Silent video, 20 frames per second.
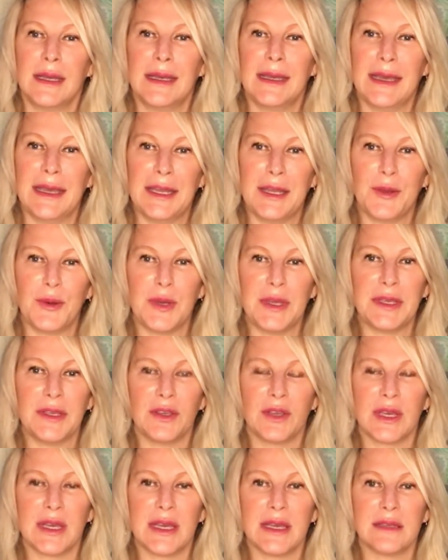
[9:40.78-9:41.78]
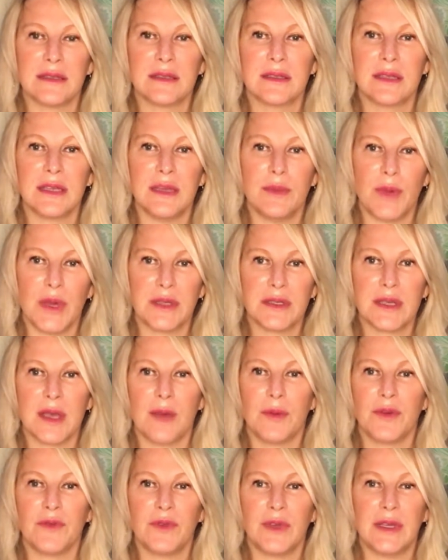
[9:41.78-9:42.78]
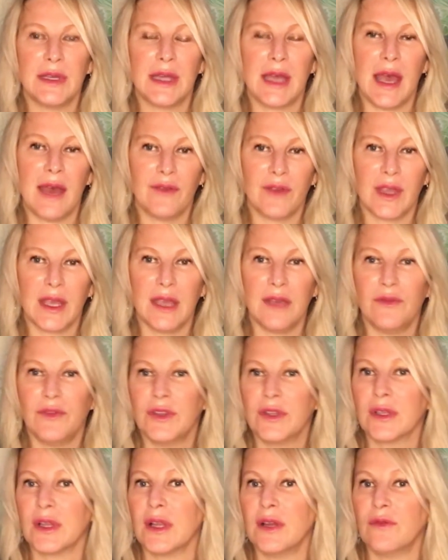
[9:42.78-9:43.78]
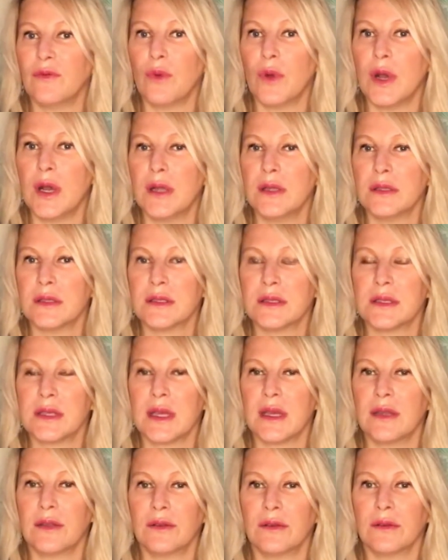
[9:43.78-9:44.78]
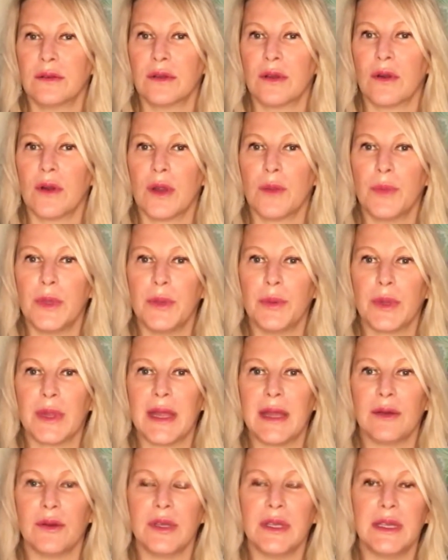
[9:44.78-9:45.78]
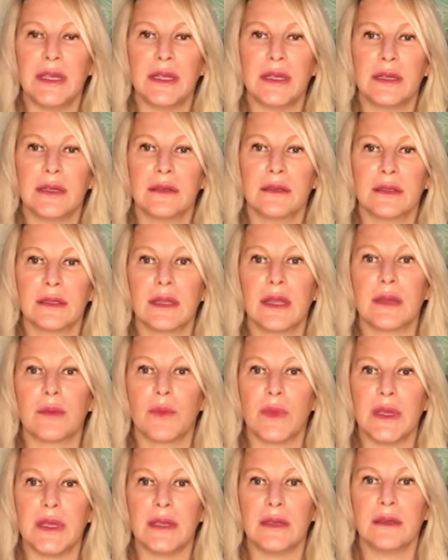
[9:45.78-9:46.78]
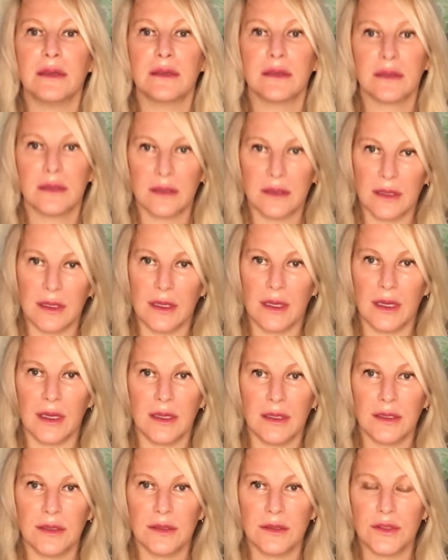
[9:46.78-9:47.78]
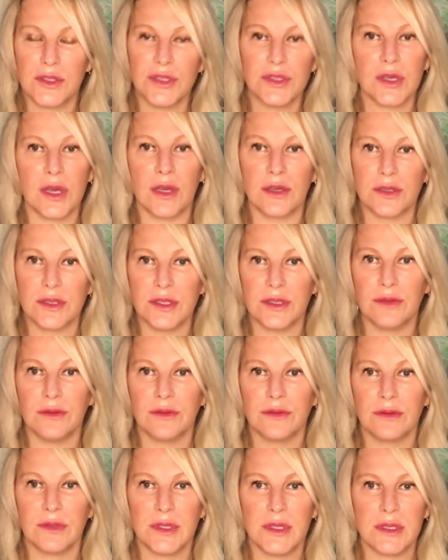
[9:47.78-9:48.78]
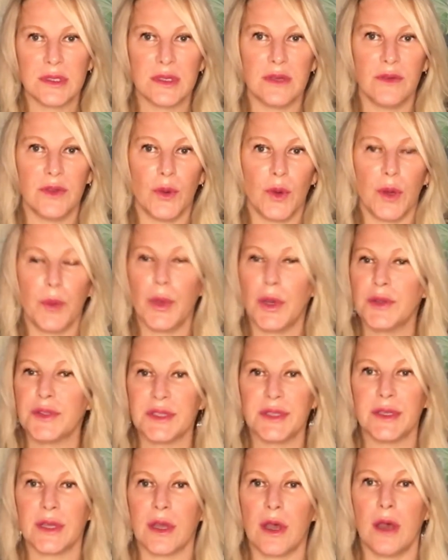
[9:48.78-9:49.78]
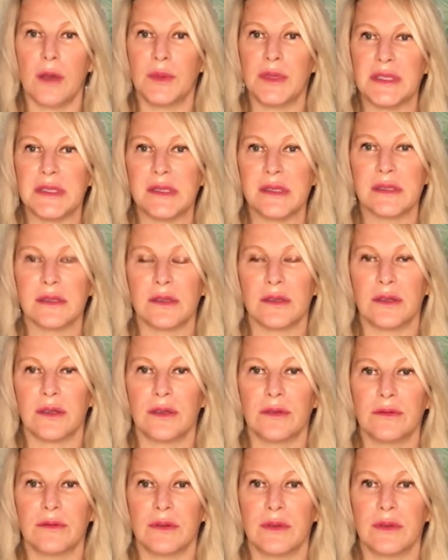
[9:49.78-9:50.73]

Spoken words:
Anyway, you guys, keep on top of it, advocate for your loved ones, and there are people out here like me to talk to. So if you want to post in the comments, or